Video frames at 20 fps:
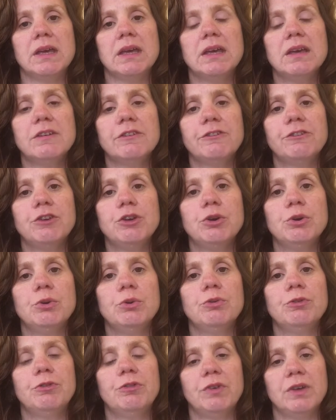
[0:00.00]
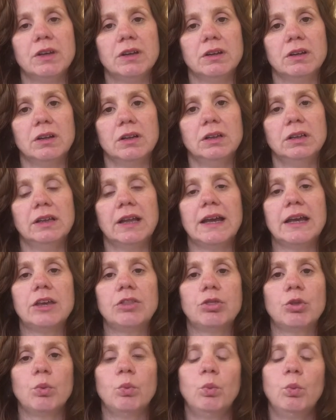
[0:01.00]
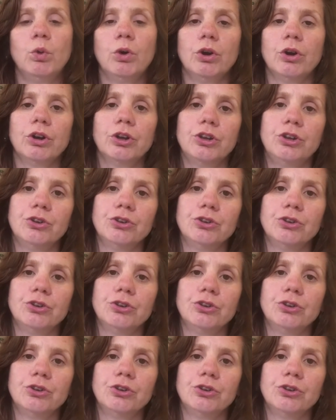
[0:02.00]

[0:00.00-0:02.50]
if you feel like the work